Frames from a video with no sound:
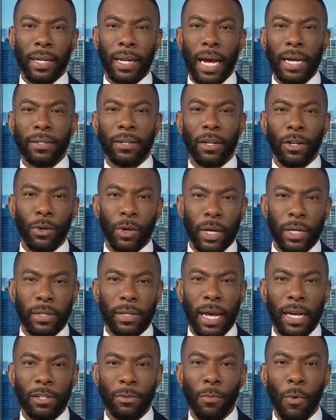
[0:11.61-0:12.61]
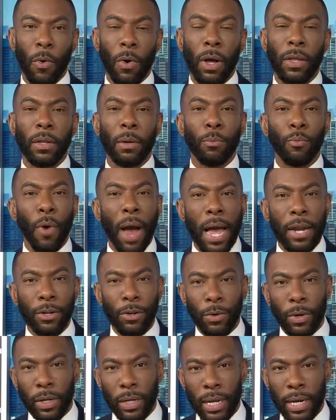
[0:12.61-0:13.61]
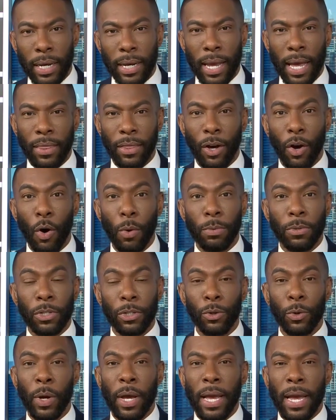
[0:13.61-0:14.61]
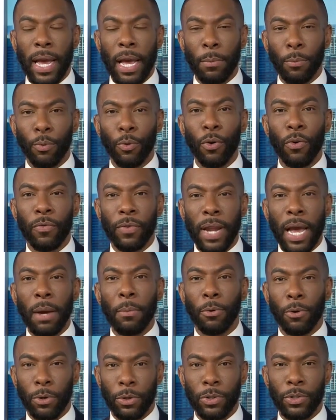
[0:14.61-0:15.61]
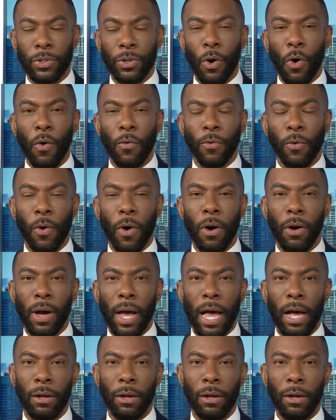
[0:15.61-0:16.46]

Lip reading: Liza Lucas has more on the brand new clinic and the hope to improve neighbors' overall